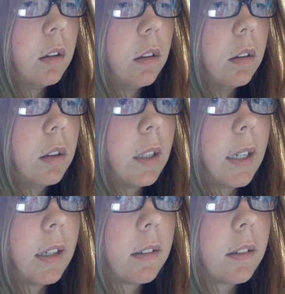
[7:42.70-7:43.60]
the
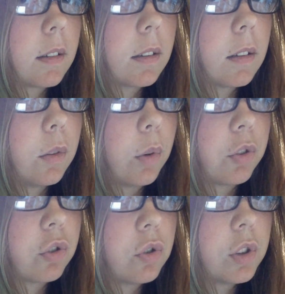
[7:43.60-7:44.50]
next
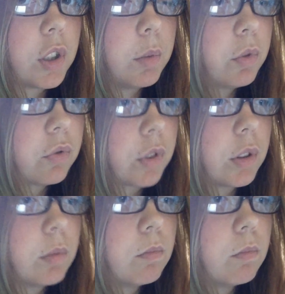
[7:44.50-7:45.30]
question comes from